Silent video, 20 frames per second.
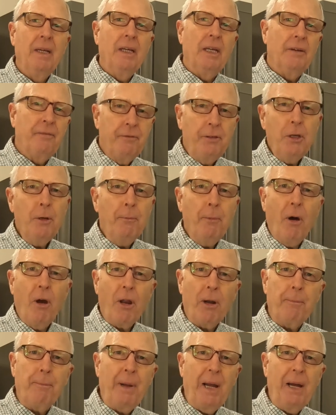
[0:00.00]
If you
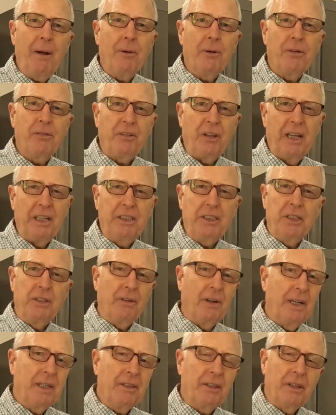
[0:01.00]
bought a power
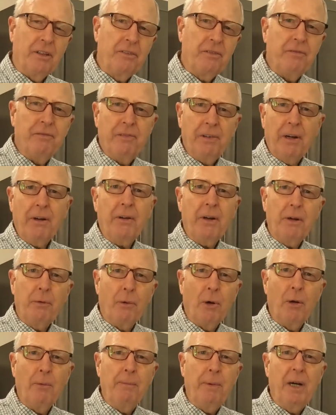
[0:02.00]
station like this very
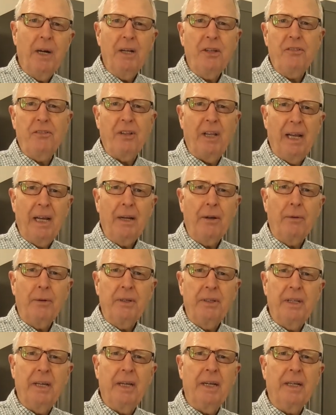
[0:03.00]
robust
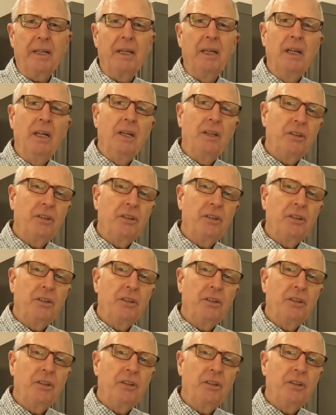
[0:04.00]
EgreTech